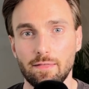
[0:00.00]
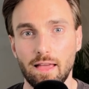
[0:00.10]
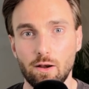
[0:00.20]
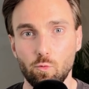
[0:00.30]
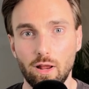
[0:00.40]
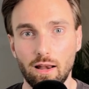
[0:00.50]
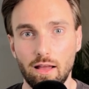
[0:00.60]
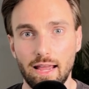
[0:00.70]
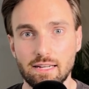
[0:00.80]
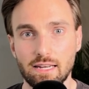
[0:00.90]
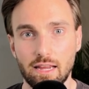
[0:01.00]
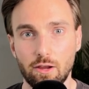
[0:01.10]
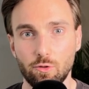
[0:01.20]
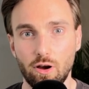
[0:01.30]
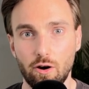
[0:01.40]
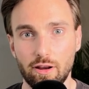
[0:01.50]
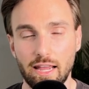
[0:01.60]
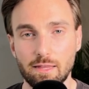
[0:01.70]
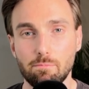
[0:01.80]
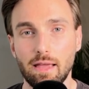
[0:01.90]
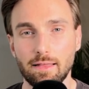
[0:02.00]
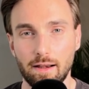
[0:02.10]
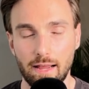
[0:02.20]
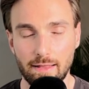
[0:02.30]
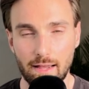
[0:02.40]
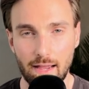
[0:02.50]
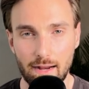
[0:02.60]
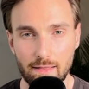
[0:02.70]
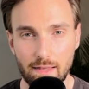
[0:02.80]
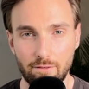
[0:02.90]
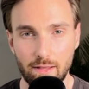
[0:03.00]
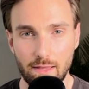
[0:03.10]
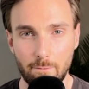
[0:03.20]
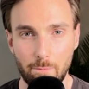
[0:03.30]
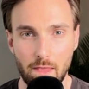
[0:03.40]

that will execute our get metadata activity.